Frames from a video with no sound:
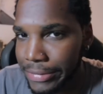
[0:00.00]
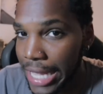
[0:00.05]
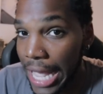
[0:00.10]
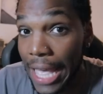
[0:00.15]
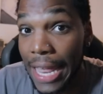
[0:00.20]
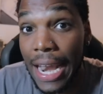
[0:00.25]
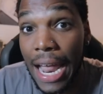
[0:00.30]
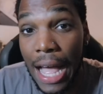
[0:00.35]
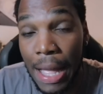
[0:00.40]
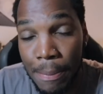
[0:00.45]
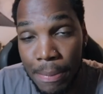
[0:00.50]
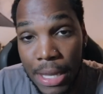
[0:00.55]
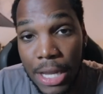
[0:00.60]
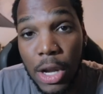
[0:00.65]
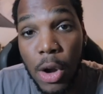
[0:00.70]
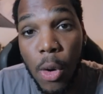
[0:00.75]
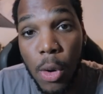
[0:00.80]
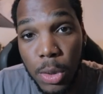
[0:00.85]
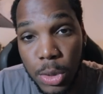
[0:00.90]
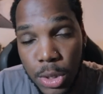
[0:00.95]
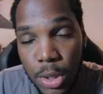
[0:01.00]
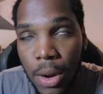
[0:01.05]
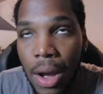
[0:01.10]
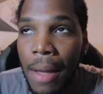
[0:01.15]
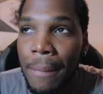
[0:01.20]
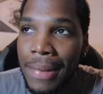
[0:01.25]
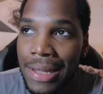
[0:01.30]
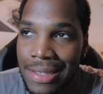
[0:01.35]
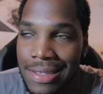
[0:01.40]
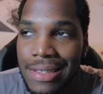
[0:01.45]
And I've been
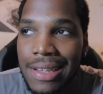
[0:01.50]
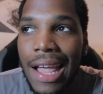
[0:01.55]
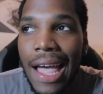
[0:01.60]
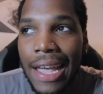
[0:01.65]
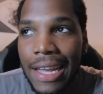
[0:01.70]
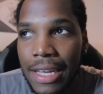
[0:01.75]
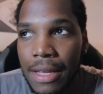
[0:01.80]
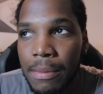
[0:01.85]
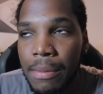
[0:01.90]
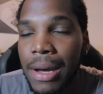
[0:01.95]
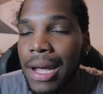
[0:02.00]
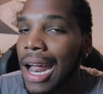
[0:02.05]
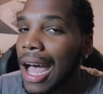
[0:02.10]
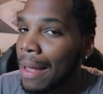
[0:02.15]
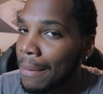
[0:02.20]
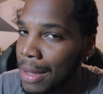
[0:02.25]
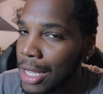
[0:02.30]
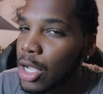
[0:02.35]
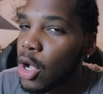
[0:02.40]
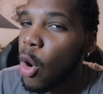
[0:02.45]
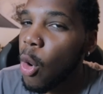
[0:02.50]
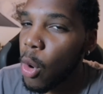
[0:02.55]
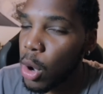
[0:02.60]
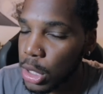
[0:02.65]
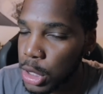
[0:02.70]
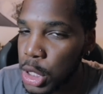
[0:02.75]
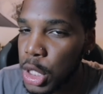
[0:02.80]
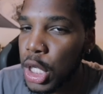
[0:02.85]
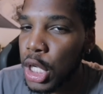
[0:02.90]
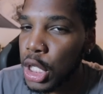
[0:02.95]
slacking, but I've been going
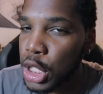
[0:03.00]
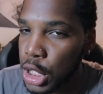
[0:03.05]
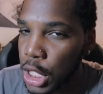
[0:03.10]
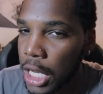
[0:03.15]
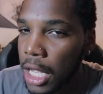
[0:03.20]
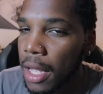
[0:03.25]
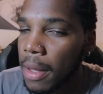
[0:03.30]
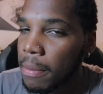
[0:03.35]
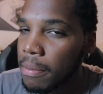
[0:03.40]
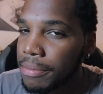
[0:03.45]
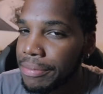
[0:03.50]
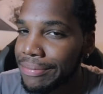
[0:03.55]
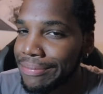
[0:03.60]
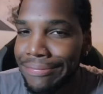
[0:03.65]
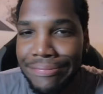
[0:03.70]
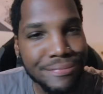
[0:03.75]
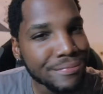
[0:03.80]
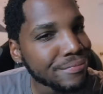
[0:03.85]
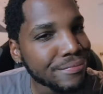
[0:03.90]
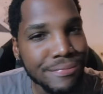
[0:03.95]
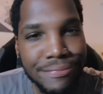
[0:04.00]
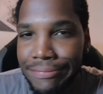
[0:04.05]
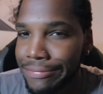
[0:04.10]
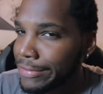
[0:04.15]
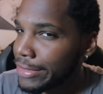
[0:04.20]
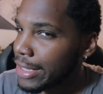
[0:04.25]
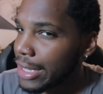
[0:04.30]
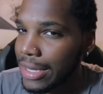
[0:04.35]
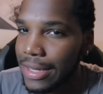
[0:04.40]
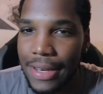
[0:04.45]
to the gym.
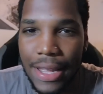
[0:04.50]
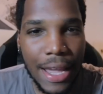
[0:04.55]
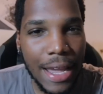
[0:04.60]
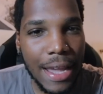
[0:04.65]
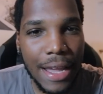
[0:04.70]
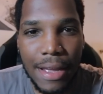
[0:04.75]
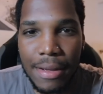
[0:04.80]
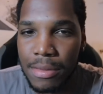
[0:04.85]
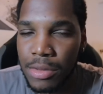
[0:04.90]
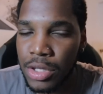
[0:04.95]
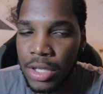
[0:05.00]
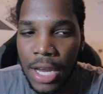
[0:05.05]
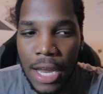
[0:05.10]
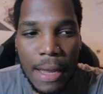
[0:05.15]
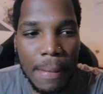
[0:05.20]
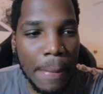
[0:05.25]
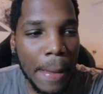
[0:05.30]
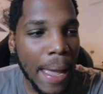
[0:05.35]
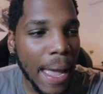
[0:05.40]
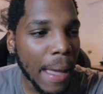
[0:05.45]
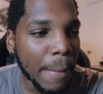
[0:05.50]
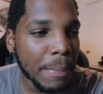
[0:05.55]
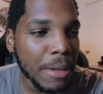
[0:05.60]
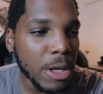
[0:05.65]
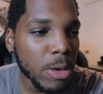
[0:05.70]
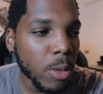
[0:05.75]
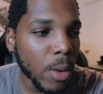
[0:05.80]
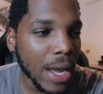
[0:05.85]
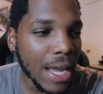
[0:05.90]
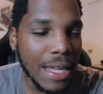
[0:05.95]
It's a damn shame.
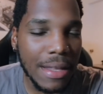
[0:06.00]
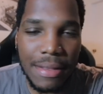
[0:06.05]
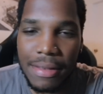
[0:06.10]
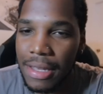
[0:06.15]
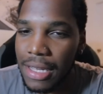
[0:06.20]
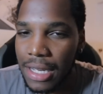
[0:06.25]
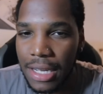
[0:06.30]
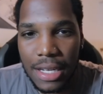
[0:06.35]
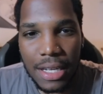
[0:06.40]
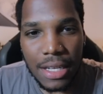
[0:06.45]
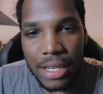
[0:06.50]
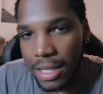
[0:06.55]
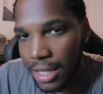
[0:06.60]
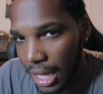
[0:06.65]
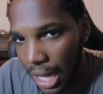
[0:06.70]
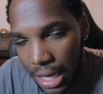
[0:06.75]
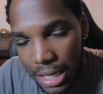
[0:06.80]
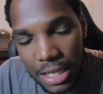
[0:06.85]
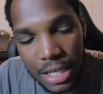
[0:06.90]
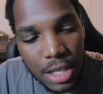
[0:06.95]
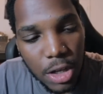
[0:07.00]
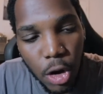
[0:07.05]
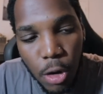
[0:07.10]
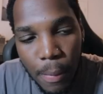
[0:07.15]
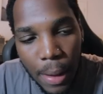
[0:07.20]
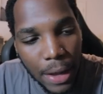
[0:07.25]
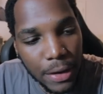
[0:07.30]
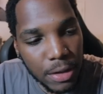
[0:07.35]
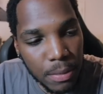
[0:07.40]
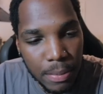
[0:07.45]
Happy weight. I need to go
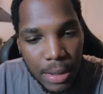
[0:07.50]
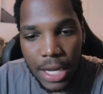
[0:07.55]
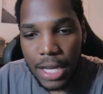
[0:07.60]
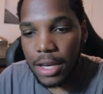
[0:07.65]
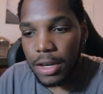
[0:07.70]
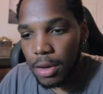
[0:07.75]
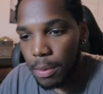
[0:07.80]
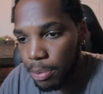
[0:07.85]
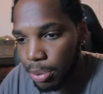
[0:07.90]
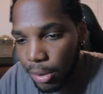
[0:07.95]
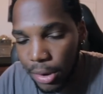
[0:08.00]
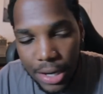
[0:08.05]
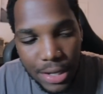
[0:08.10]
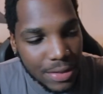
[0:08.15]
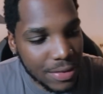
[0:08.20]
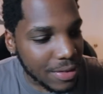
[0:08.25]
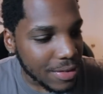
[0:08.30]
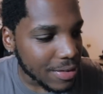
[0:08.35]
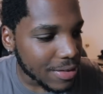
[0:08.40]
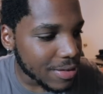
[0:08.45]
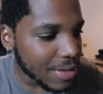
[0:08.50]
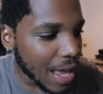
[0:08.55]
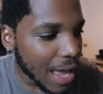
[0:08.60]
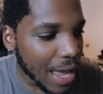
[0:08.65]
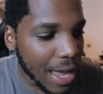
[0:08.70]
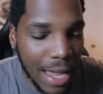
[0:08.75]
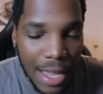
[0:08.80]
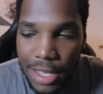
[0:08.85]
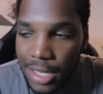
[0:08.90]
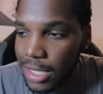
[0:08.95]
back to being depressed and
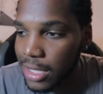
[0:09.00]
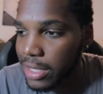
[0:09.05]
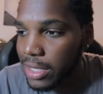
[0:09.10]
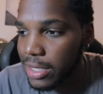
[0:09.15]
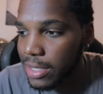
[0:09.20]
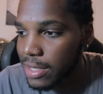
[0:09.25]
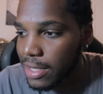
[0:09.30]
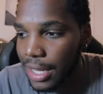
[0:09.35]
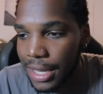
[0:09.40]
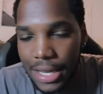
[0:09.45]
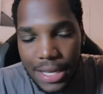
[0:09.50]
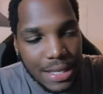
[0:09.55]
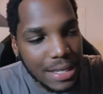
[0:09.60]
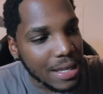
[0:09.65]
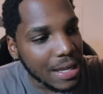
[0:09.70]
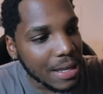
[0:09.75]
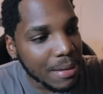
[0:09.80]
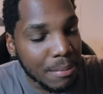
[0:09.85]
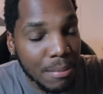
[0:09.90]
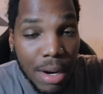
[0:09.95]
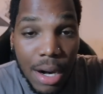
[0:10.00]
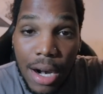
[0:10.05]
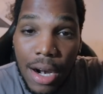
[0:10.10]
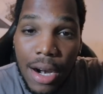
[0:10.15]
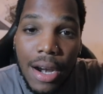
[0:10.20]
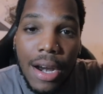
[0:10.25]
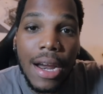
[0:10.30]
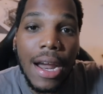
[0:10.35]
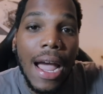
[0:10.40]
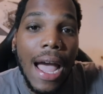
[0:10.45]
sad, because this ain't it,
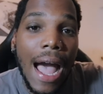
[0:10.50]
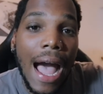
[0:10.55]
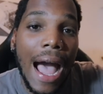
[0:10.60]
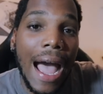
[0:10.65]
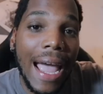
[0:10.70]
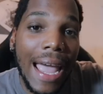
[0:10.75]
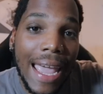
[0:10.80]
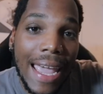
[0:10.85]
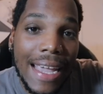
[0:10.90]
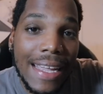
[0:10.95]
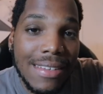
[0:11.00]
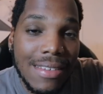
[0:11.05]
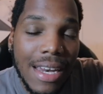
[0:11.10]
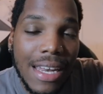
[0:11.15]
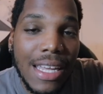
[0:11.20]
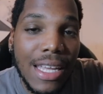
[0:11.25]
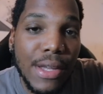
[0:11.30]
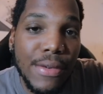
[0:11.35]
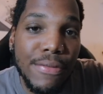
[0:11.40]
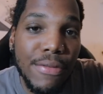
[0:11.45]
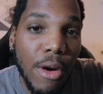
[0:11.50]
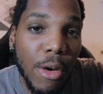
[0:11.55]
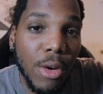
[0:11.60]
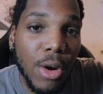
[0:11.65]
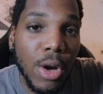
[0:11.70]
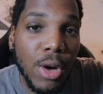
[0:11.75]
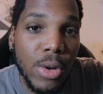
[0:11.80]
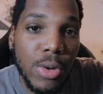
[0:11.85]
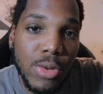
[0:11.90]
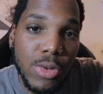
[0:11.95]
bruh. I hate taking
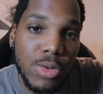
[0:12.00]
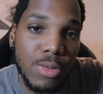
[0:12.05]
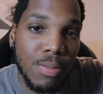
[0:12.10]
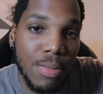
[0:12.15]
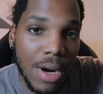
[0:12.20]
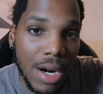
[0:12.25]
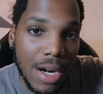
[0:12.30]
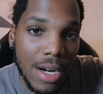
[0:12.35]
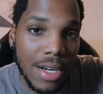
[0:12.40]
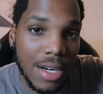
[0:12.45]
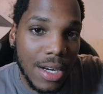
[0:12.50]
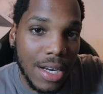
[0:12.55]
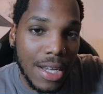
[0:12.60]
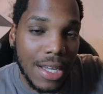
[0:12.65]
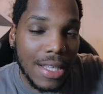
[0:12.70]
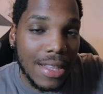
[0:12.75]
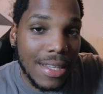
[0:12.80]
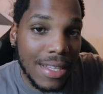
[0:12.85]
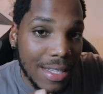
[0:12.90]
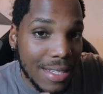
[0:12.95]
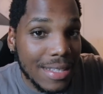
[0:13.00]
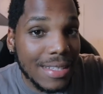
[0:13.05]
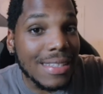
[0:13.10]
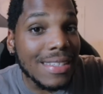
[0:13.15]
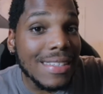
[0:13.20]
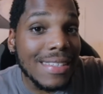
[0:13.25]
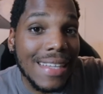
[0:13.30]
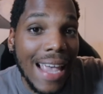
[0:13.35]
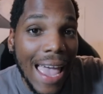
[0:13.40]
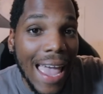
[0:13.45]
photos, bruh. This is
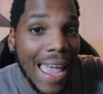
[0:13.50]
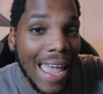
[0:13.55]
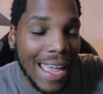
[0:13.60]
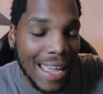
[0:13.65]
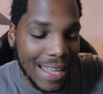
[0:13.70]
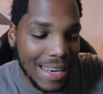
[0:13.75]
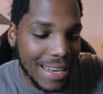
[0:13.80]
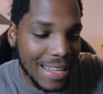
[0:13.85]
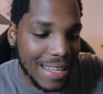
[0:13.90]
sad.